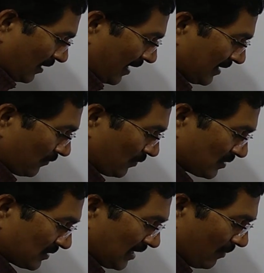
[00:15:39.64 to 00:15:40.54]
And if you
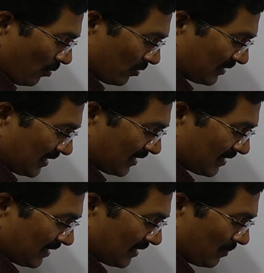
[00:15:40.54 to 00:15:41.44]
still more
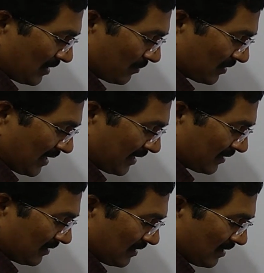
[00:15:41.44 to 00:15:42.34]
think, it becomes
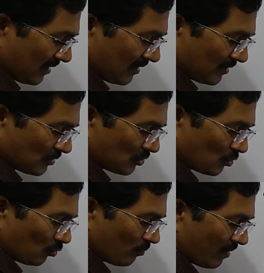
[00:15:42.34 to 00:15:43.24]
like
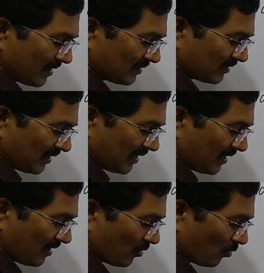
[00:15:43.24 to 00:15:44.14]
2 by
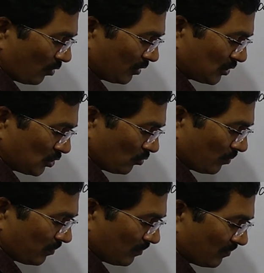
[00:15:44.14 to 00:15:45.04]
3 whole
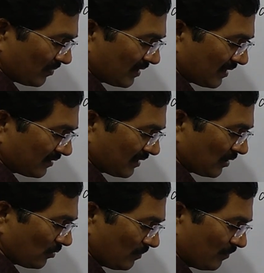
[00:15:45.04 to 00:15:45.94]
cube. Yes
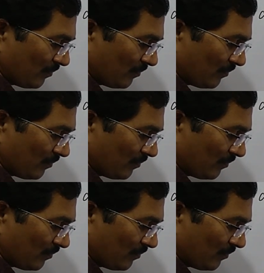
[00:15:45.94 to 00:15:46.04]
or no?